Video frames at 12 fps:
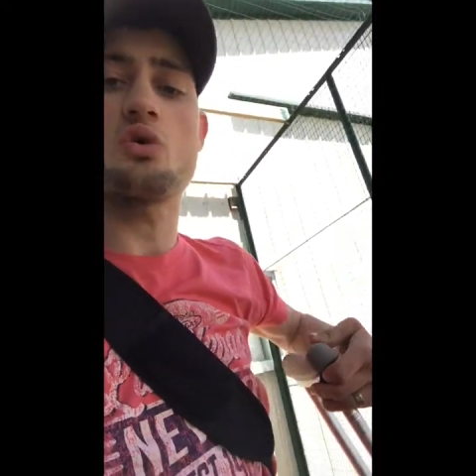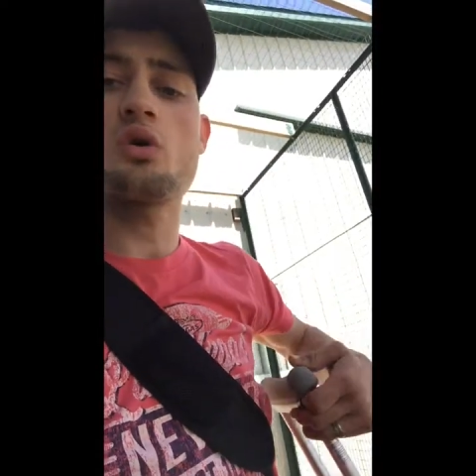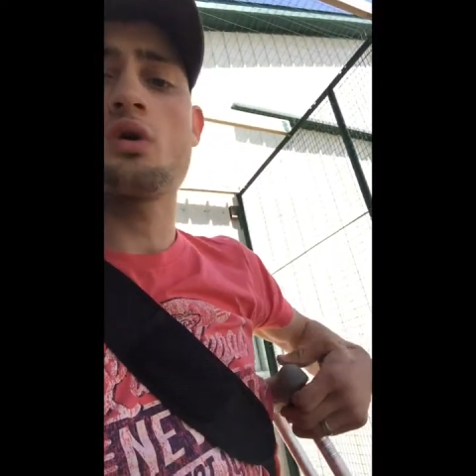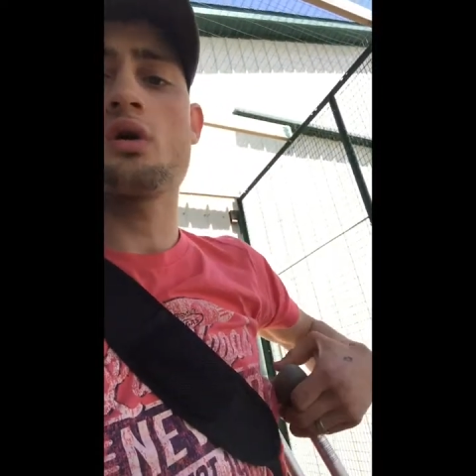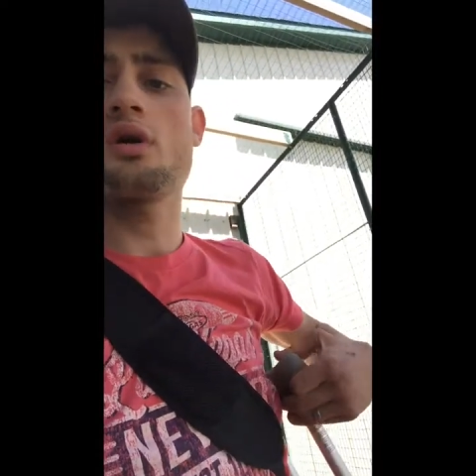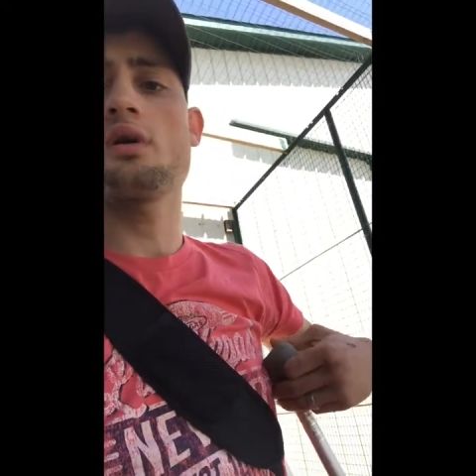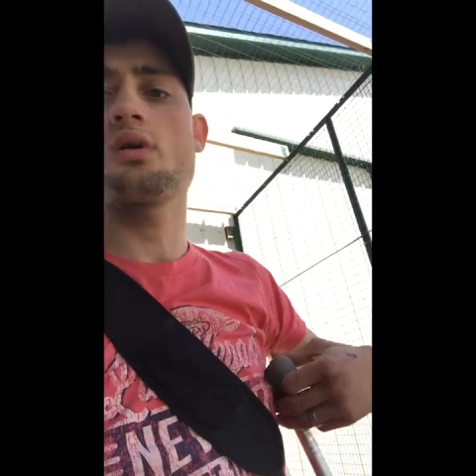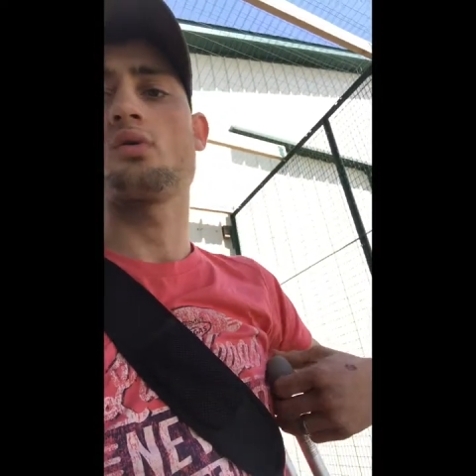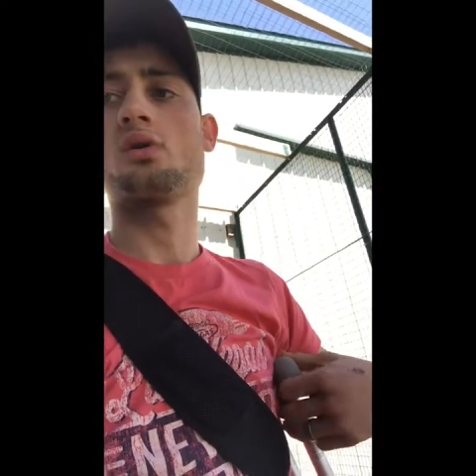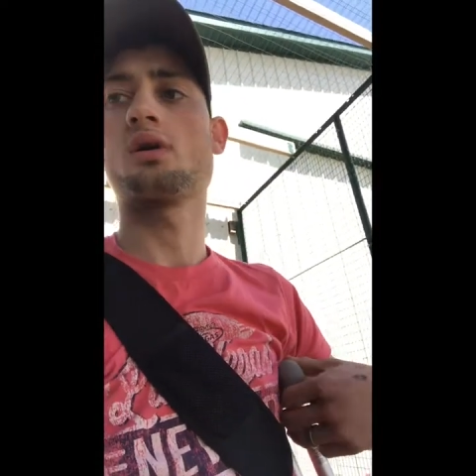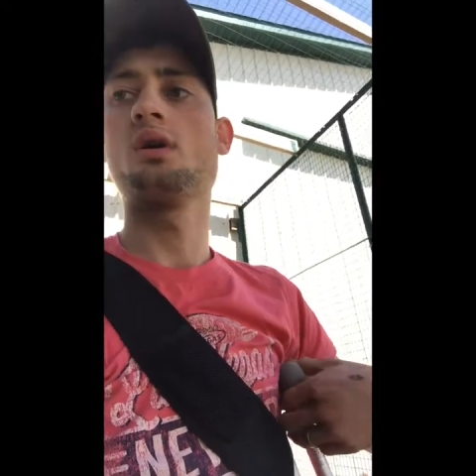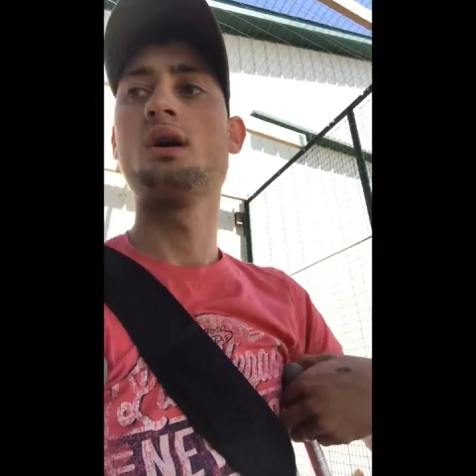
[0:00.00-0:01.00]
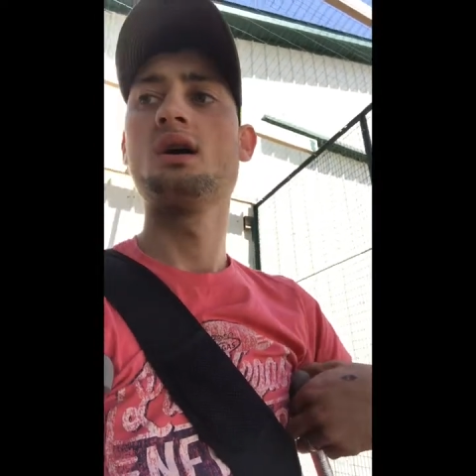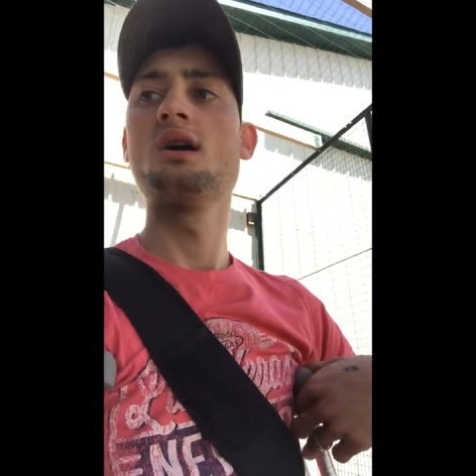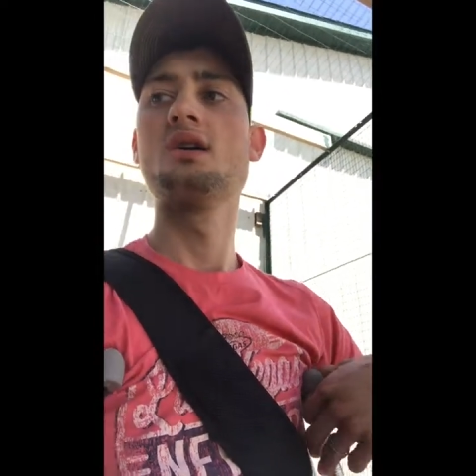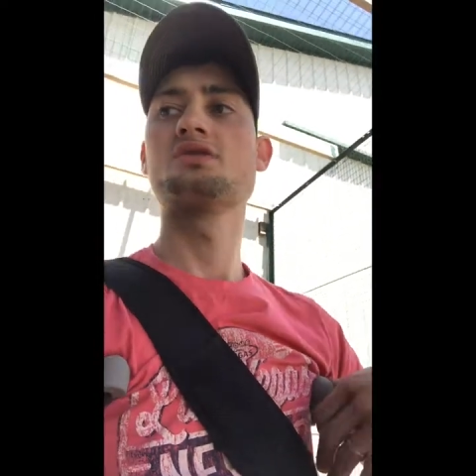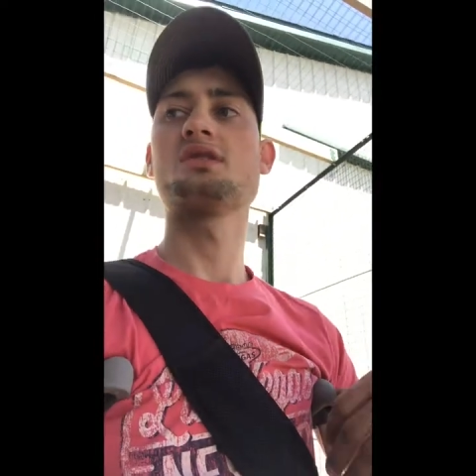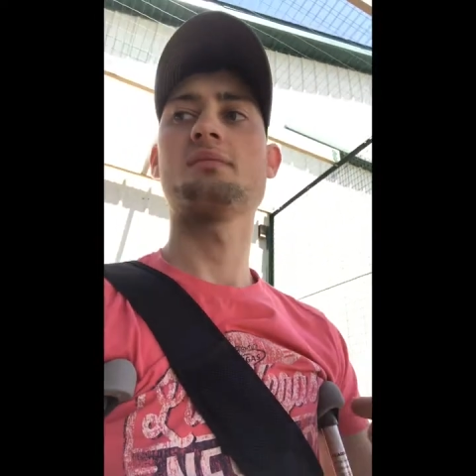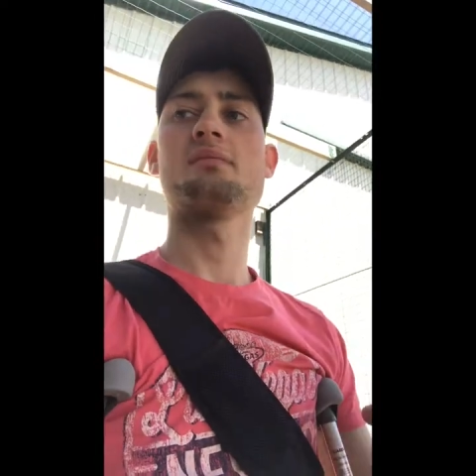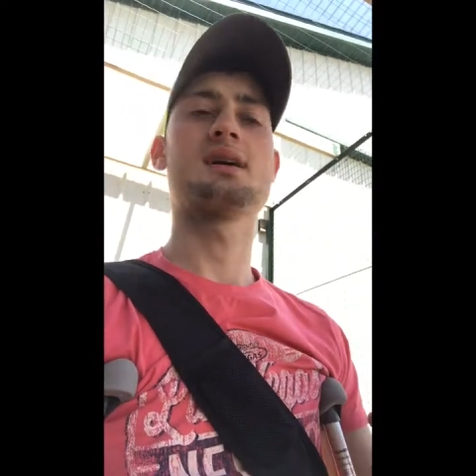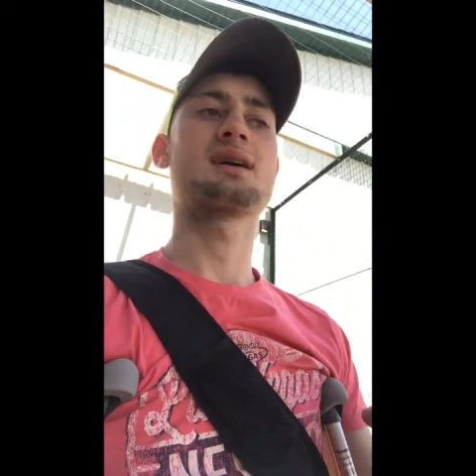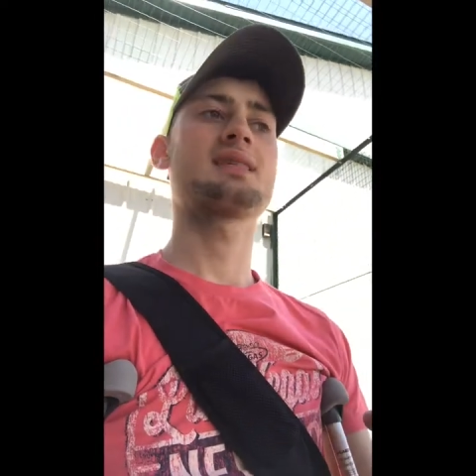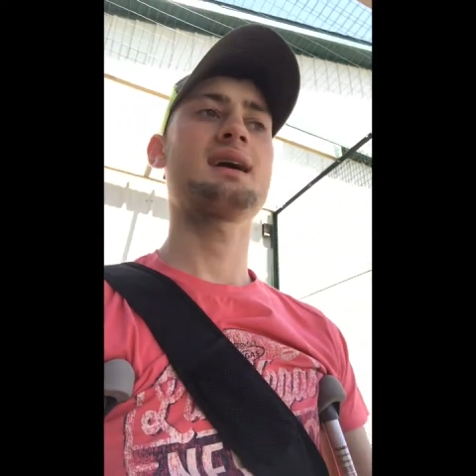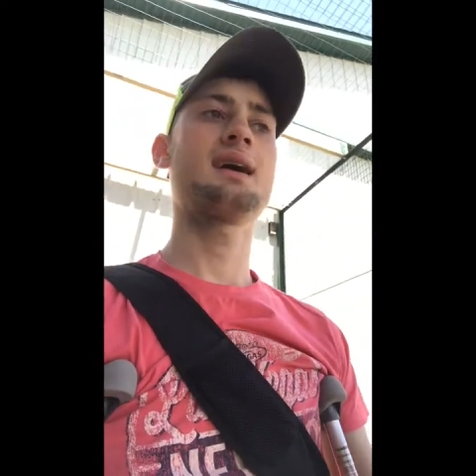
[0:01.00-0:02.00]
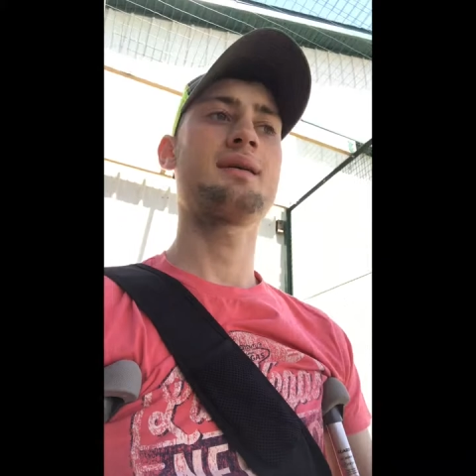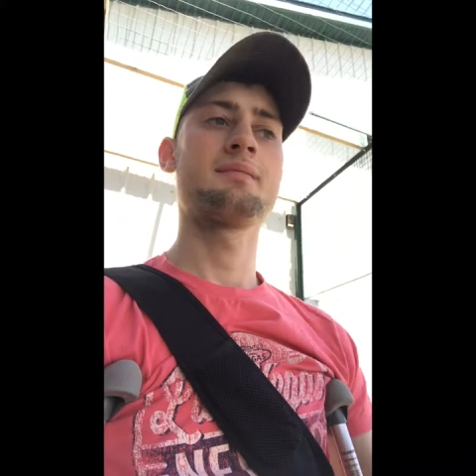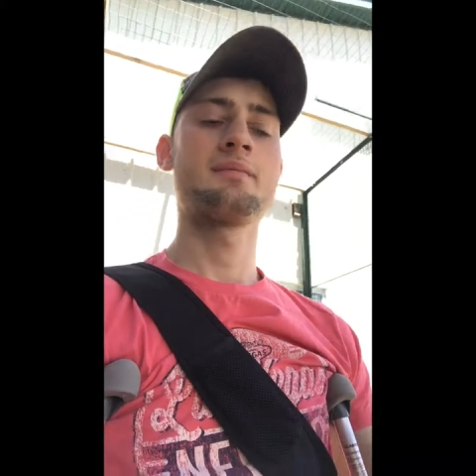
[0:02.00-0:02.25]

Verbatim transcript: corn or something like that